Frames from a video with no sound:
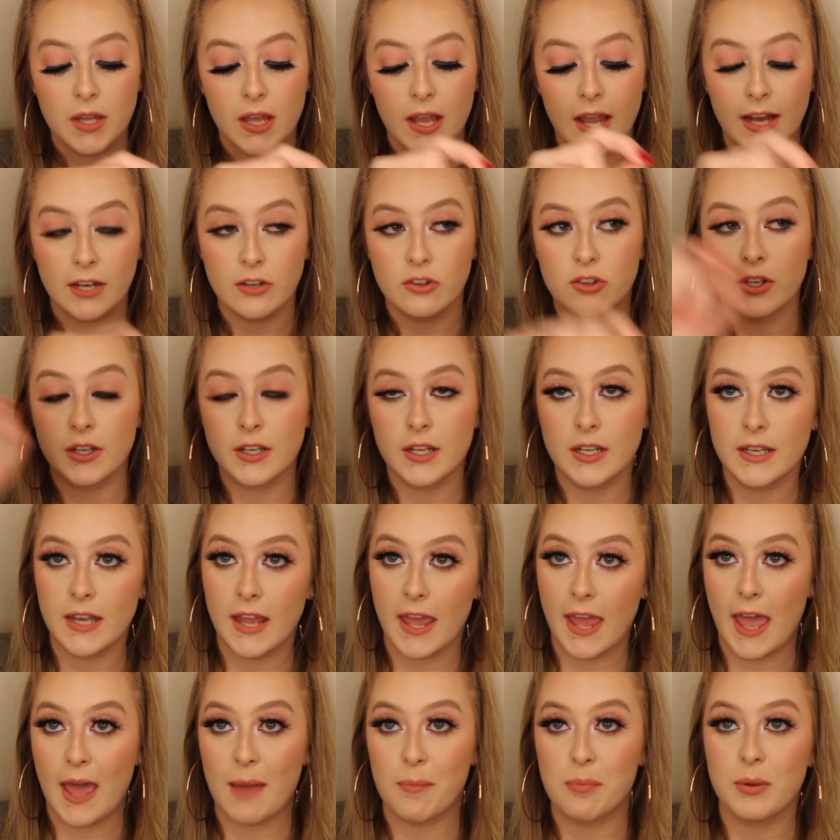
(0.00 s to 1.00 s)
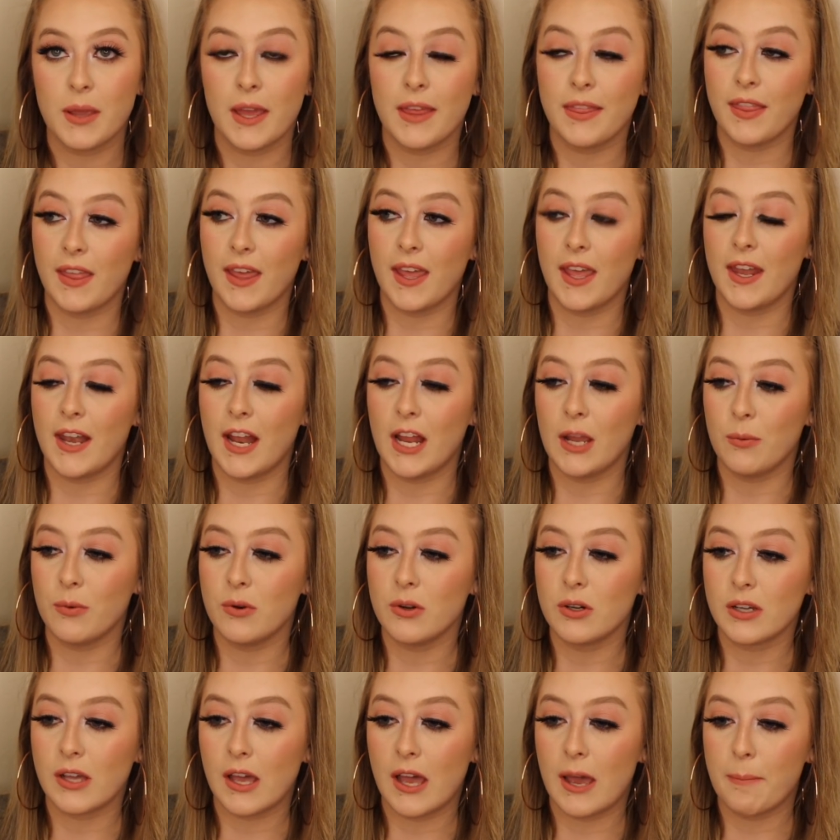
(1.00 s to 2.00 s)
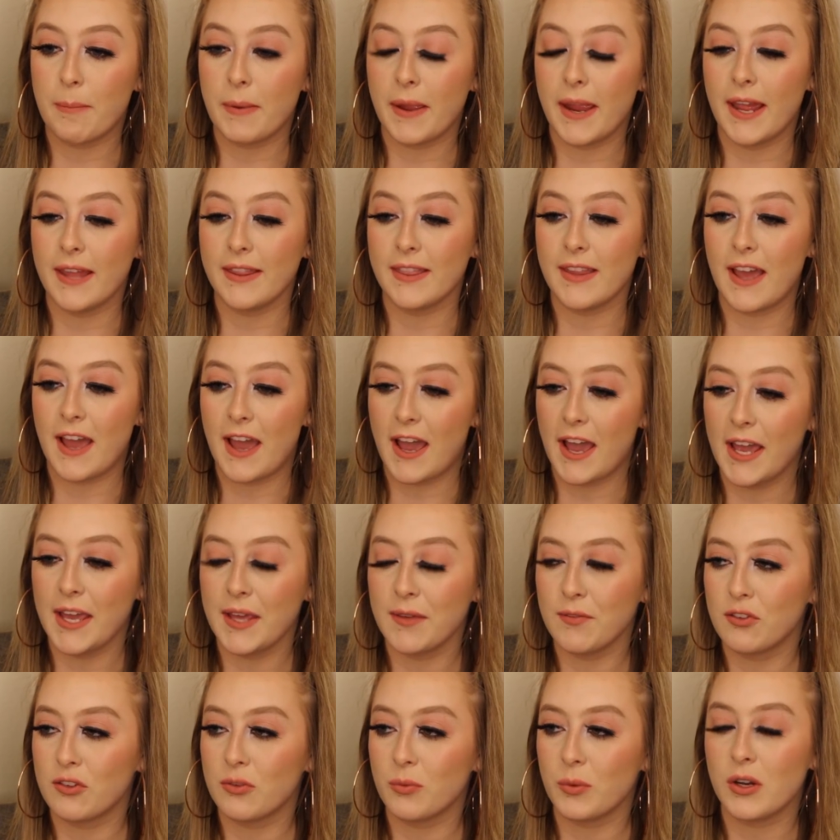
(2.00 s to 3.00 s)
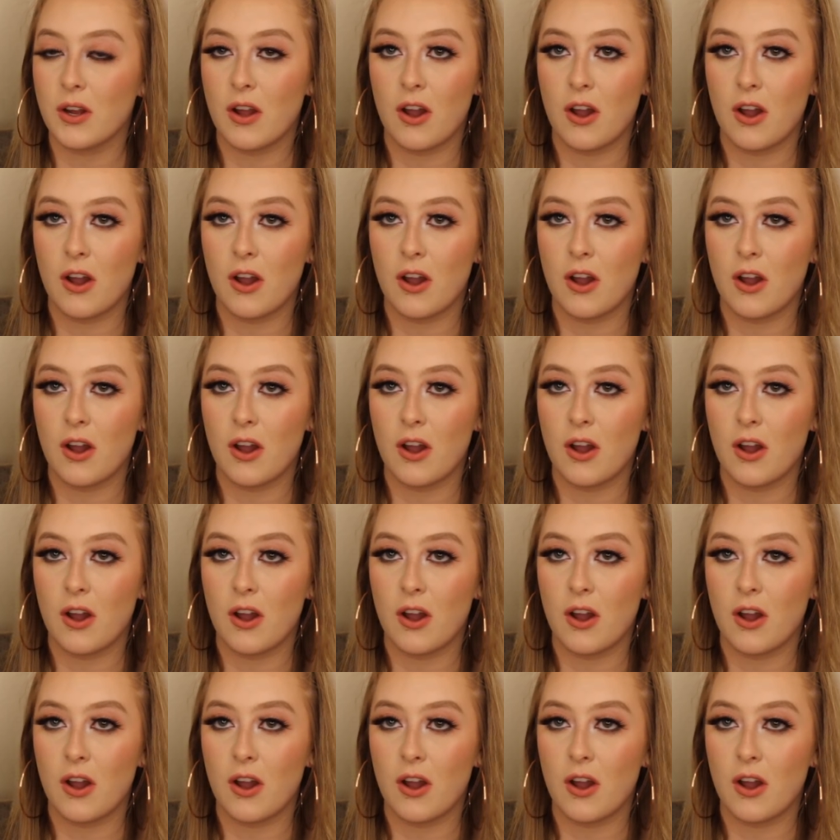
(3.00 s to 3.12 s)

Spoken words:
I took a nap, and then I woke up, and the hives were